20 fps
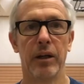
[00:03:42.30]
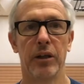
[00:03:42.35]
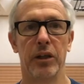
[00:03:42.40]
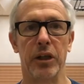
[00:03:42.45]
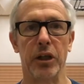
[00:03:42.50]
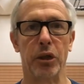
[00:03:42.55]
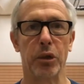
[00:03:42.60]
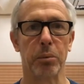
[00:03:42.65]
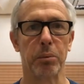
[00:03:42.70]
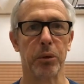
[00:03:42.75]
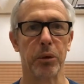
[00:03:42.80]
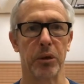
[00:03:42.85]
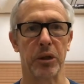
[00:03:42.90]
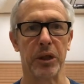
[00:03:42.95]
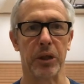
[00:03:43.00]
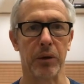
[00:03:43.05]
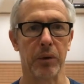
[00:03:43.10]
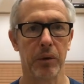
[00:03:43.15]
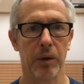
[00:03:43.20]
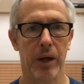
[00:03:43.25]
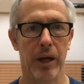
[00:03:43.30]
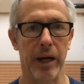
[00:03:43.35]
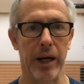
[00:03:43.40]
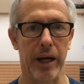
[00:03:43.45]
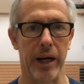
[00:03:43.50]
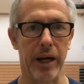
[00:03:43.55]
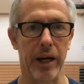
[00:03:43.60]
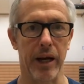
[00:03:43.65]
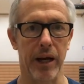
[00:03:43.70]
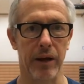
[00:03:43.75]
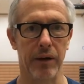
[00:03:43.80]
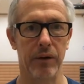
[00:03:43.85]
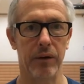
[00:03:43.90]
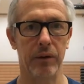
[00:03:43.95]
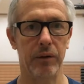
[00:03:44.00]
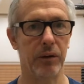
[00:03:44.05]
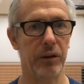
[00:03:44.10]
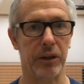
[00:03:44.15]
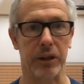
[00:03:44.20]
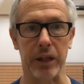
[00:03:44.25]
Teacher Bruce here, and
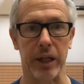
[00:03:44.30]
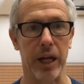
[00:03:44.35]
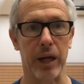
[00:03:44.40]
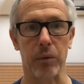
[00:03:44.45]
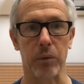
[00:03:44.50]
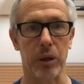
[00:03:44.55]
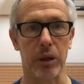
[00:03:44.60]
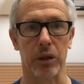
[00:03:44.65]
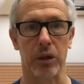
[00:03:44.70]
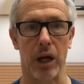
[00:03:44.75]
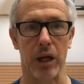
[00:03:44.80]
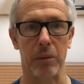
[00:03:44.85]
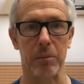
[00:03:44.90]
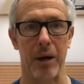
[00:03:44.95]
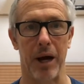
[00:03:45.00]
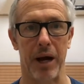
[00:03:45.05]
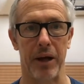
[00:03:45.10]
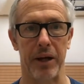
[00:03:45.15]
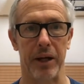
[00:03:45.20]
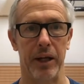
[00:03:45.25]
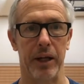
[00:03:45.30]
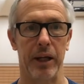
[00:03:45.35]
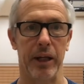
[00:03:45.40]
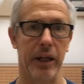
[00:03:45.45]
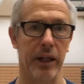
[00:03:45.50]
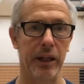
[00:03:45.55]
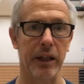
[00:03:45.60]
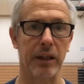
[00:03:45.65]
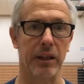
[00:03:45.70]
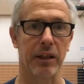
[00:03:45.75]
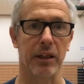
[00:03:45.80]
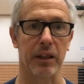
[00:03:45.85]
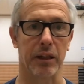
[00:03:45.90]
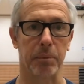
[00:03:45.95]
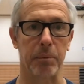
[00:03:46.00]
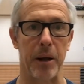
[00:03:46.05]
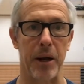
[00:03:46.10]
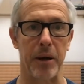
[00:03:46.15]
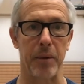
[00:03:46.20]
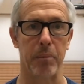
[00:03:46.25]
today we're going to talk about hitting
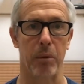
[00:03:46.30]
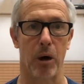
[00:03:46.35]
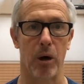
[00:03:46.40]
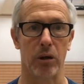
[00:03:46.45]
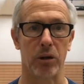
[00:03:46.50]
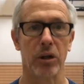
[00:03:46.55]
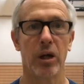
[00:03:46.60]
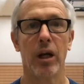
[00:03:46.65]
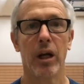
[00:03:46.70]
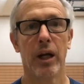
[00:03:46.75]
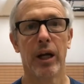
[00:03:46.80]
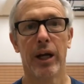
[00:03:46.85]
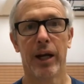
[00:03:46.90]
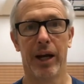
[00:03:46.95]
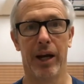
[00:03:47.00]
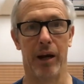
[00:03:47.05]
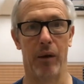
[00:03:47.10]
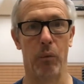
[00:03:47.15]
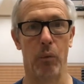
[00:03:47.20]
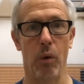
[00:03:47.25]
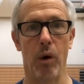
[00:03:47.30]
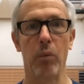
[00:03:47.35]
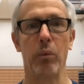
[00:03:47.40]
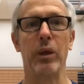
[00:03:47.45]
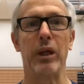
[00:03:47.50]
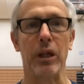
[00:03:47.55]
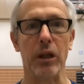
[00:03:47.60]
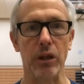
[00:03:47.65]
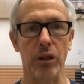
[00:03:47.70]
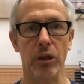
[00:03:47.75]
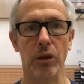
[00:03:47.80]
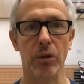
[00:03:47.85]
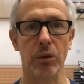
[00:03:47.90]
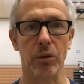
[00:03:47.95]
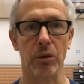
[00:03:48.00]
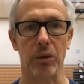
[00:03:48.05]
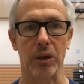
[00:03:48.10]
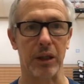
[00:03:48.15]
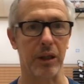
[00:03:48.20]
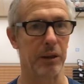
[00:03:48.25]
suspended balls and what we could
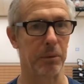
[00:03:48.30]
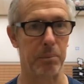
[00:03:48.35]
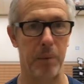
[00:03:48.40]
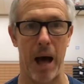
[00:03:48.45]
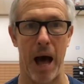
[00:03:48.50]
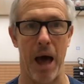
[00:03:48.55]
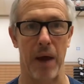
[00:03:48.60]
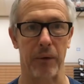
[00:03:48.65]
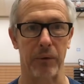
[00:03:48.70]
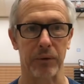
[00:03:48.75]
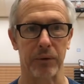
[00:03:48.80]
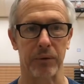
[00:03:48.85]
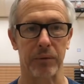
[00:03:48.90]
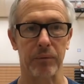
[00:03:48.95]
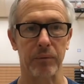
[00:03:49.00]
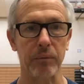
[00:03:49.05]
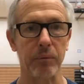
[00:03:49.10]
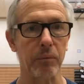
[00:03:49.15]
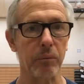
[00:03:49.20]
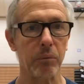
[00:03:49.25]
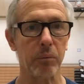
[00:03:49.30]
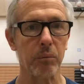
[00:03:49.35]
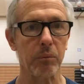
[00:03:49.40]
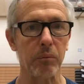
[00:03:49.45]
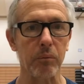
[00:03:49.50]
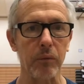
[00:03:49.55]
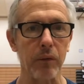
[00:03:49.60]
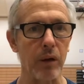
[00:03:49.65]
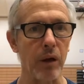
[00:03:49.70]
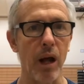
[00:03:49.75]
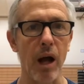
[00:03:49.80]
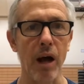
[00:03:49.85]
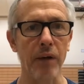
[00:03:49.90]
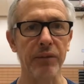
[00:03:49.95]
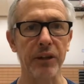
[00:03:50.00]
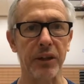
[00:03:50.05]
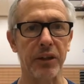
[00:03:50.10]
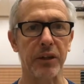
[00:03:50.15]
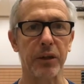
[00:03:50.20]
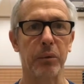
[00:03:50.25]
use as paddles.
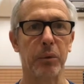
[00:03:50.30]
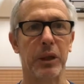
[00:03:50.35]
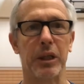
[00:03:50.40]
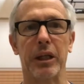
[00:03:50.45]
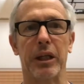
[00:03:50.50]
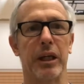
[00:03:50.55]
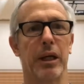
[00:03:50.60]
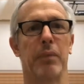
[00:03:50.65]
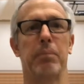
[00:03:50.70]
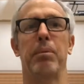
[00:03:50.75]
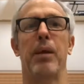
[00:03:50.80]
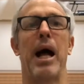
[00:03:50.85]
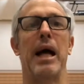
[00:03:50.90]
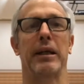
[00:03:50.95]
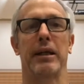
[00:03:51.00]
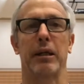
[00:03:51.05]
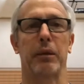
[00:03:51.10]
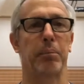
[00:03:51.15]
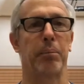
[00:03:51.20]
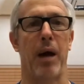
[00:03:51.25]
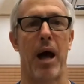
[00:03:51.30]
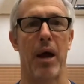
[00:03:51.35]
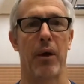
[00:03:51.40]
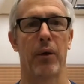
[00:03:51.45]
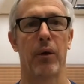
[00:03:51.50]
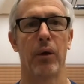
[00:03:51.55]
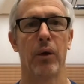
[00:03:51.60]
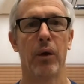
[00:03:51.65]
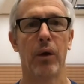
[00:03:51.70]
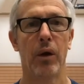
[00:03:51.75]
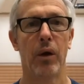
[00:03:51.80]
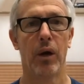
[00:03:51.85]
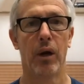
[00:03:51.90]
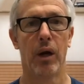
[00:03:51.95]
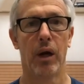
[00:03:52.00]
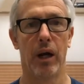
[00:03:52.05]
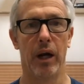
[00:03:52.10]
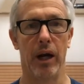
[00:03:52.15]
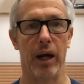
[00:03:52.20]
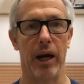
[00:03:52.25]
Obviously, we could get a plastic paddle
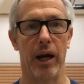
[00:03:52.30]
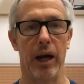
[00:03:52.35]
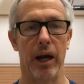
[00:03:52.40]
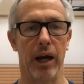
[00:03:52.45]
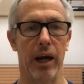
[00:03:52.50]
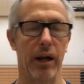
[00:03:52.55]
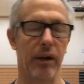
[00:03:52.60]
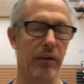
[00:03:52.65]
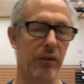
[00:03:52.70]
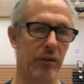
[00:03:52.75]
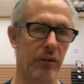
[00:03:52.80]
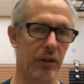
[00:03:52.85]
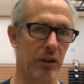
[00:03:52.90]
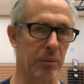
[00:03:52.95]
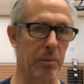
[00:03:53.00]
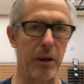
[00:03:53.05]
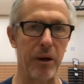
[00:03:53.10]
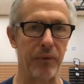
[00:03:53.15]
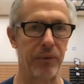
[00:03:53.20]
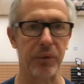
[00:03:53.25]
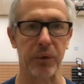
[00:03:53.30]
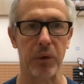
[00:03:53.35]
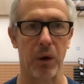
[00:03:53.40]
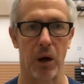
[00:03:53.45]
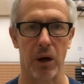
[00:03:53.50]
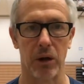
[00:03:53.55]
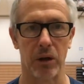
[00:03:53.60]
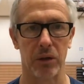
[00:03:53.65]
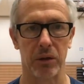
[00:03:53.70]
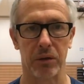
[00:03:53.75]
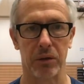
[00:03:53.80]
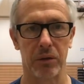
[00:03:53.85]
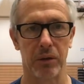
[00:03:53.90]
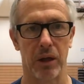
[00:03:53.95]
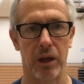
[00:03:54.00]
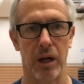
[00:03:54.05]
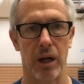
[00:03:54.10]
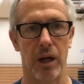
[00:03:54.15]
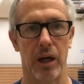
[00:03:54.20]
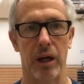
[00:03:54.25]
and spend a few dollars,
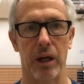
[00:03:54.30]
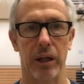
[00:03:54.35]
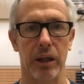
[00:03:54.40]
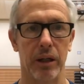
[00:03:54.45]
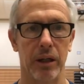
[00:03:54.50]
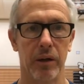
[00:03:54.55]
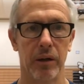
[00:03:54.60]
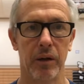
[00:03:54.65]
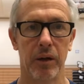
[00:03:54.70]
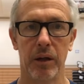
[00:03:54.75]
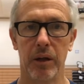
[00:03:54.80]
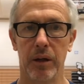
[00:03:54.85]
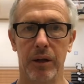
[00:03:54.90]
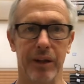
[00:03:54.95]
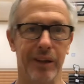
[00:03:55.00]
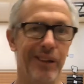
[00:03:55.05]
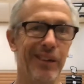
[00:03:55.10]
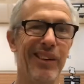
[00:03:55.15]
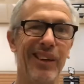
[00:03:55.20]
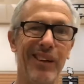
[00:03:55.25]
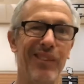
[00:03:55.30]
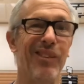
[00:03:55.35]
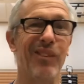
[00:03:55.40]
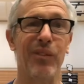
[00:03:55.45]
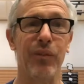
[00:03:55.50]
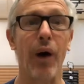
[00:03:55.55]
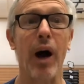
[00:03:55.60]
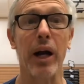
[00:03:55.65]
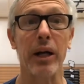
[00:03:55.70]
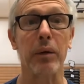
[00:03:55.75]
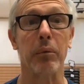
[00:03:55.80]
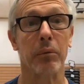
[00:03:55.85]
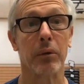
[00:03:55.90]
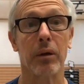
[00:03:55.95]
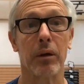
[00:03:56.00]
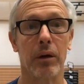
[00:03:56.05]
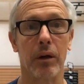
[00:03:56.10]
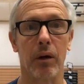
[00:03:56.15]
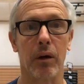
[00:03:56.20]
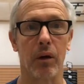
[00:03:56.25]
uh, and you even find them,
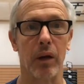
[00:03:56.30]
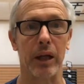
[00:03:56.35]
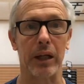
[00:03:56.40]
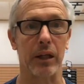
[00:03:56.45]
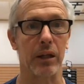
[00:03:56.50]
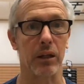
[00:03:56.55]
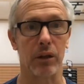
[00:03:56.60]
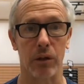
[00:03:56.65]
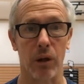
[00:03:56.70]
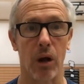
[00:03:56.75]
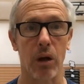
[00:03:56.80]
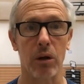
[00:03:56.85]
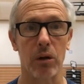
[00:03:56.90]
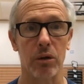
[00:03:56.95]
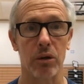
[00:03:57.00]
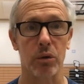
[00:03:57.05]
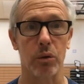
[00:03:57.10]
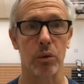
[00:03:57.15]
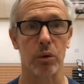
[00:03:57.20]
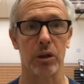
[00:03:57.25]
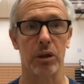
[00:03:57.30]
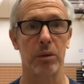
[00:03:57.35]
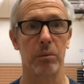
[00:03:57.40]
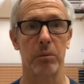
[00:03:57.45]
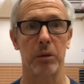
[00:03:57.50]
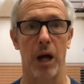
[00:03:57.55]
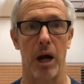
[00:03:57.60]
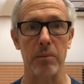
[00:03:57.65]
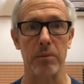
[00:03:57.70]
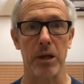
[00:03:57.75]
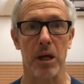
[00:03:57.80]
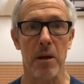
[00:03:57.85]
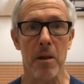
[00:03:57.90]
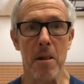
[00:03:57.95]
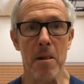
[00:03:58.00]
you know, like at the dollar store sometimes.